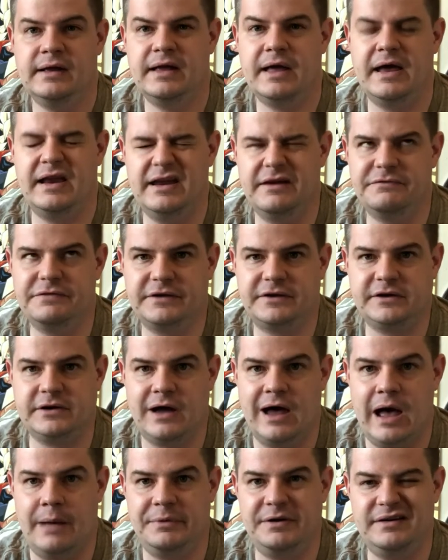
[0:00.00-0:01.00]
any of the
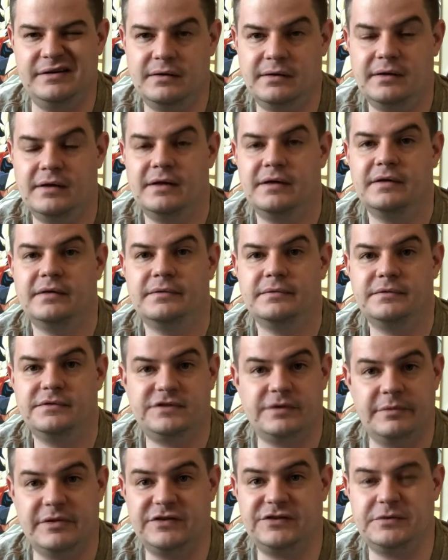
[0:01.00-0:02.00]
comedy.
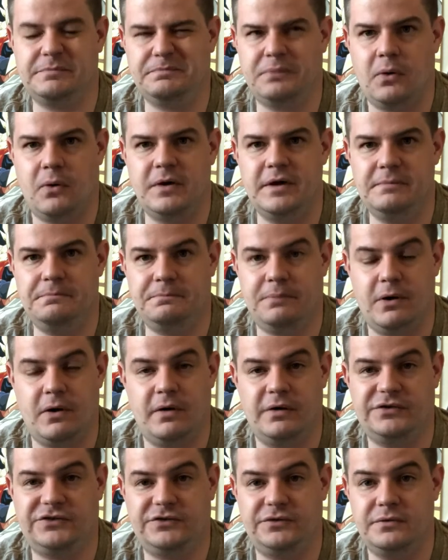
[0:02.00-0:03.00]
Some of the supporting
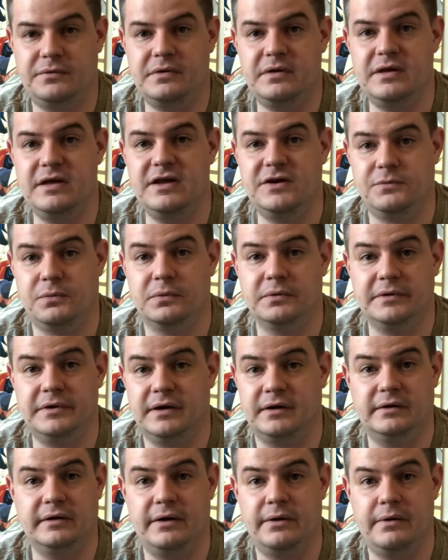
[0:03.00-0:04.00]
parts are equally
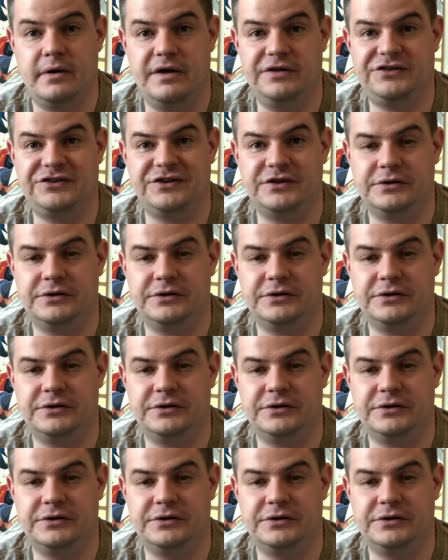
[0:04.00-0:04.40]
hilarious,